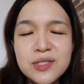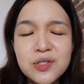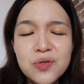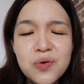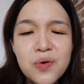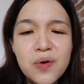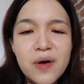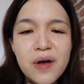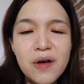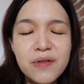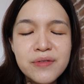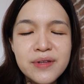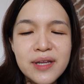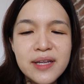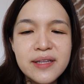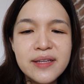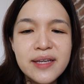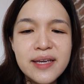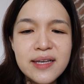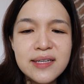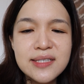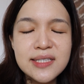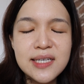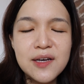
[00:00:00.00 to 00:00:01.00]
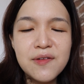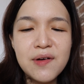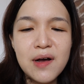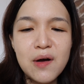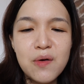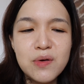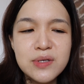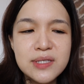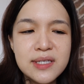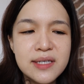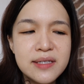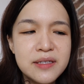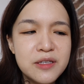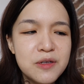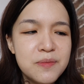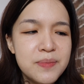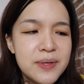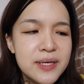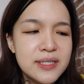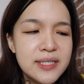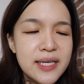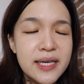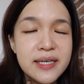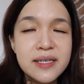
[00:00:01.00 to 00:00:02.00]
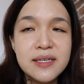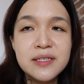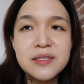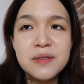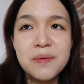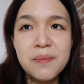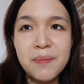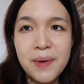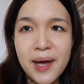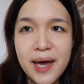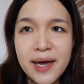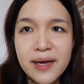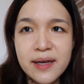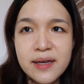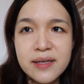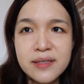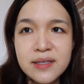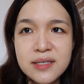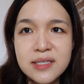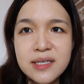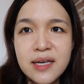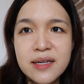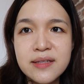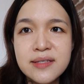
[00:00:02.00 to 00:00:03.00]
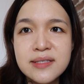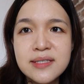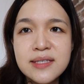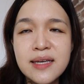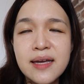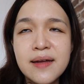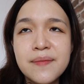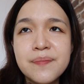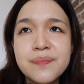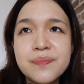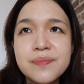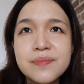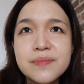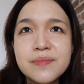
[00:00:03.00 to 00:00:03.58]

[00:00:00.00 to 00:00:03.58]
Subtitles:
So on that day itself, I was a little bit taken aback in the sense that